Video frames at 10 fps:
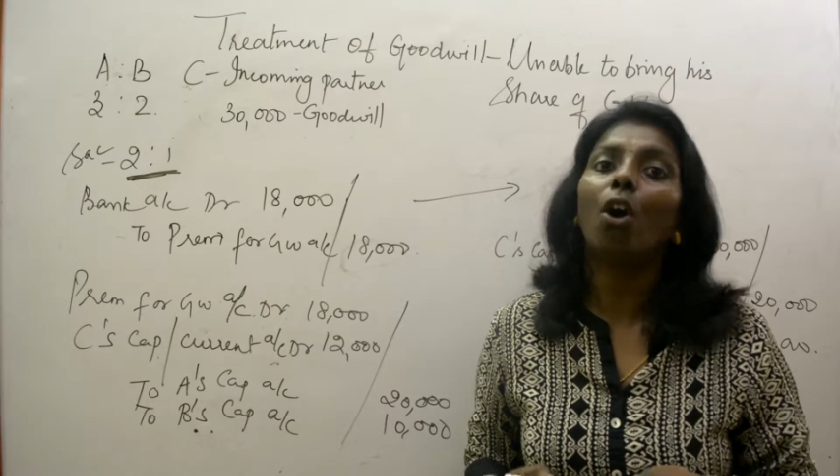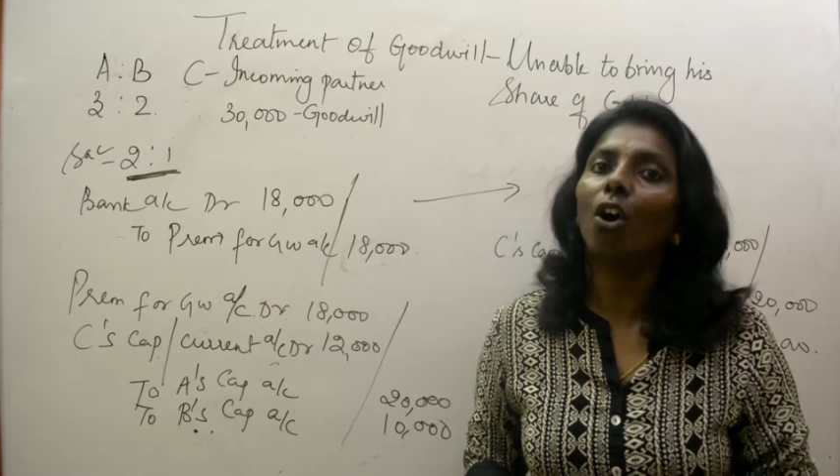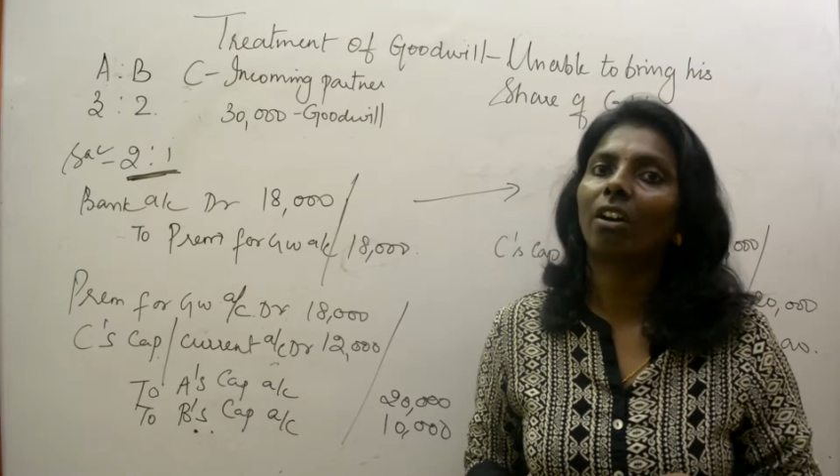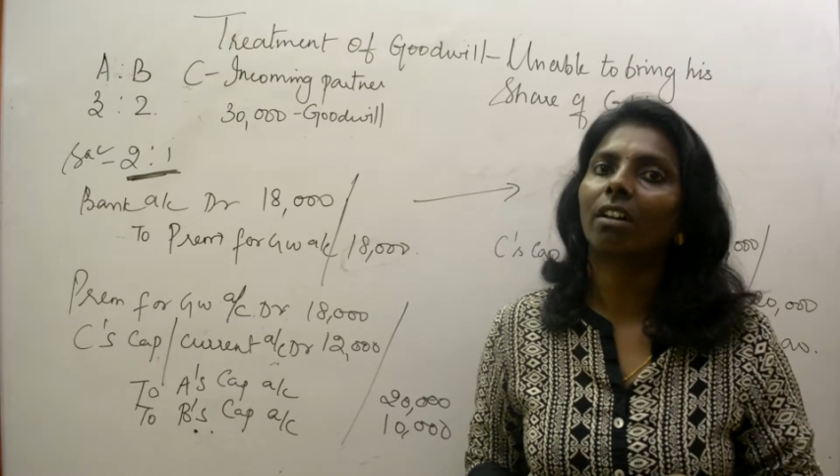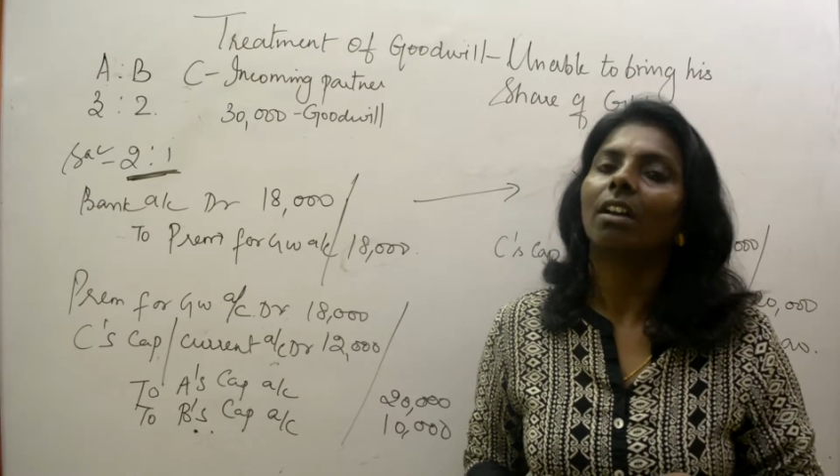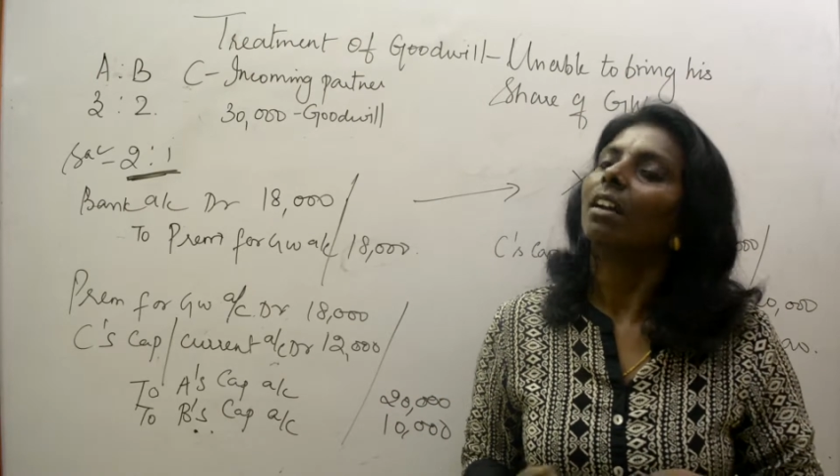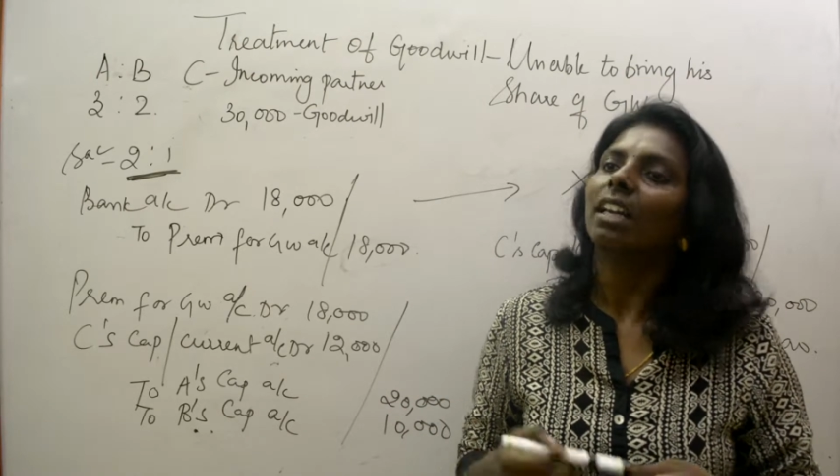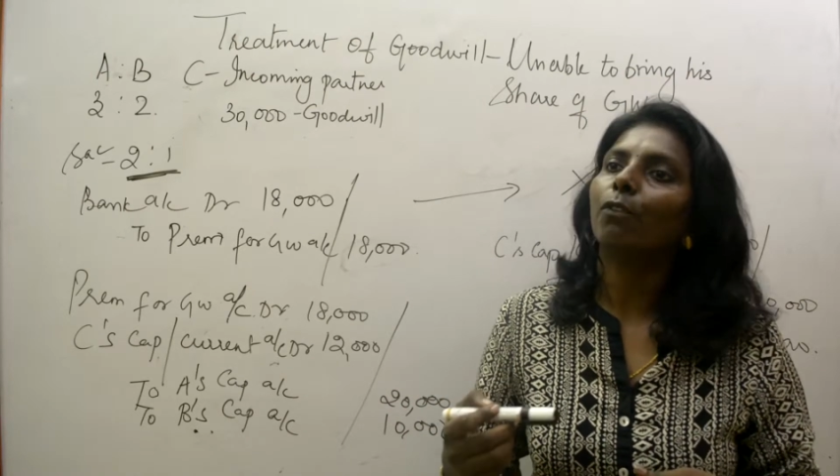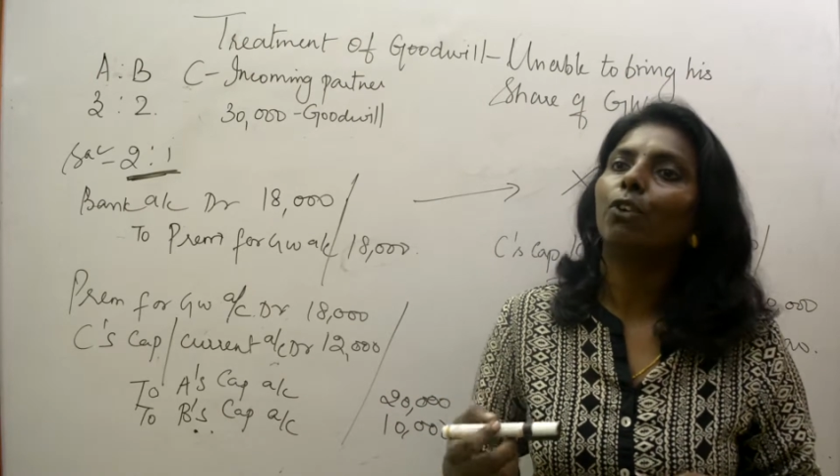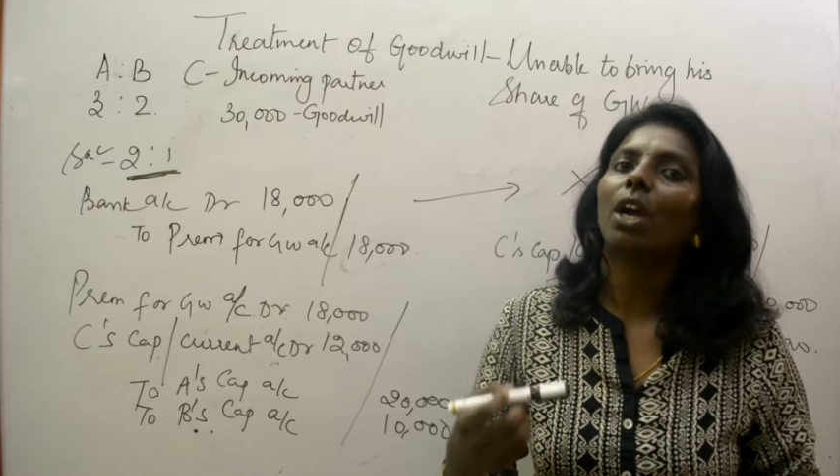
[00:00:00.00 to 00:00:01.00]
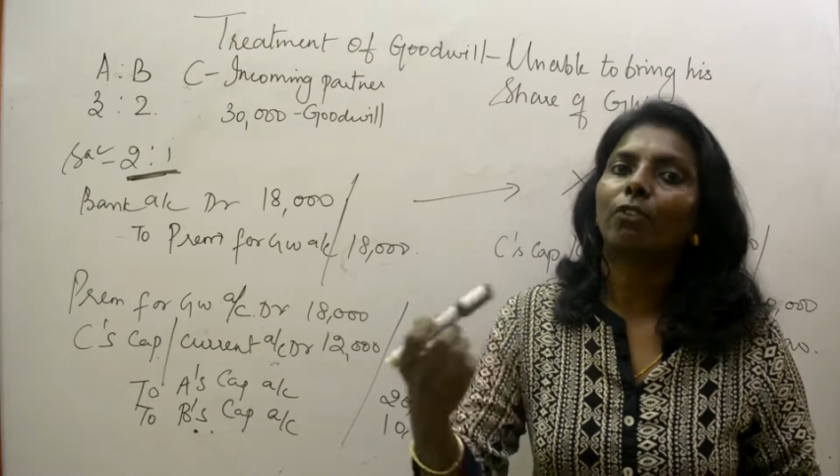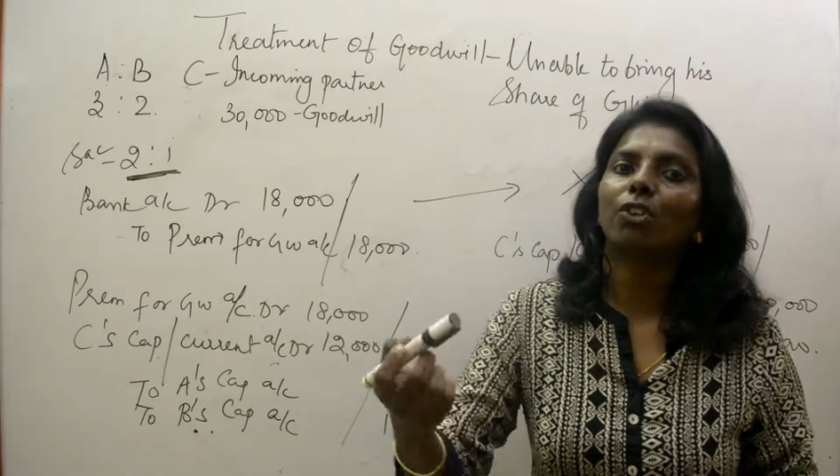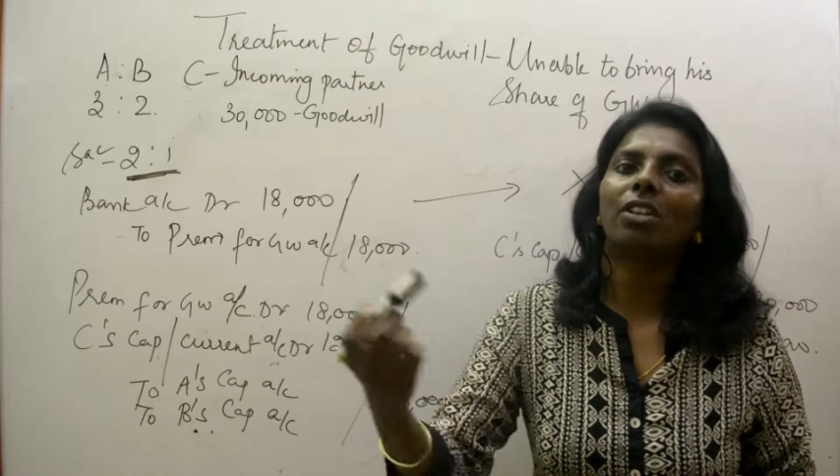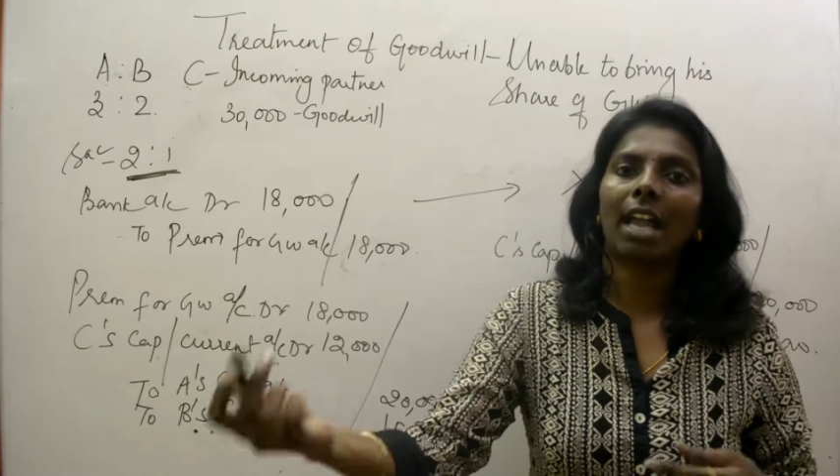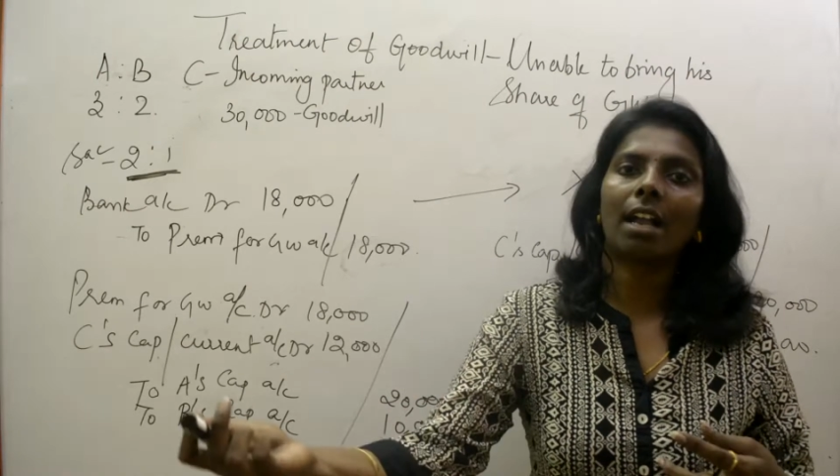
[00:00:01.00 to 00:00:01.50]
or if you have
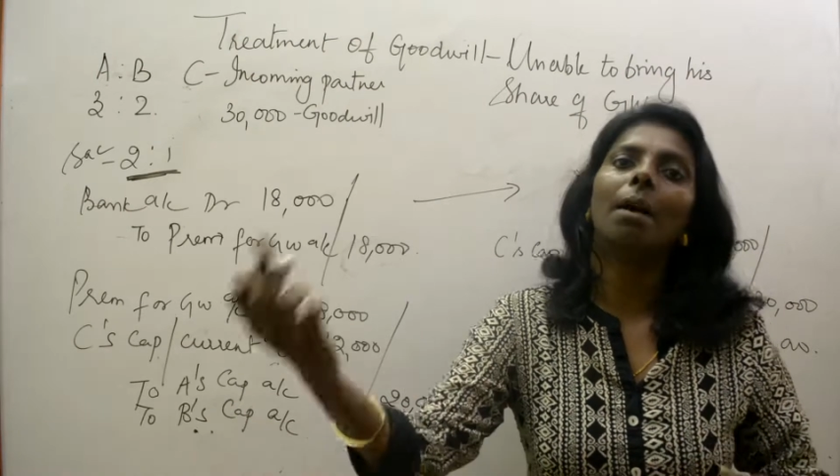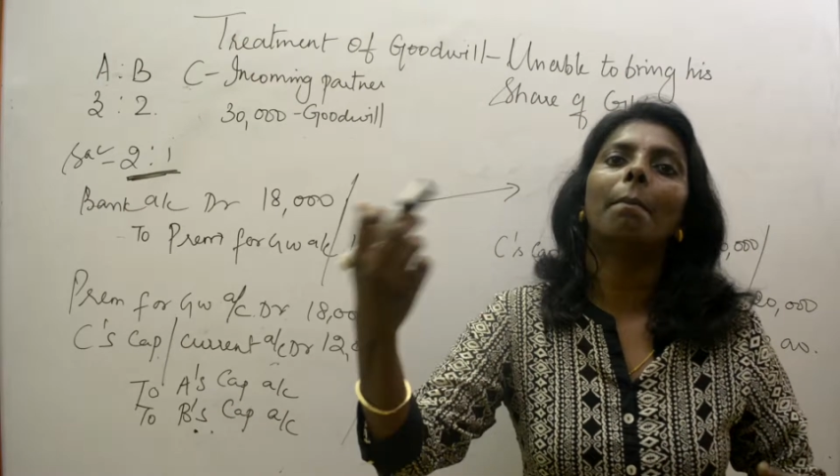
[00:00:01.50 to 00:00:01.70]
to take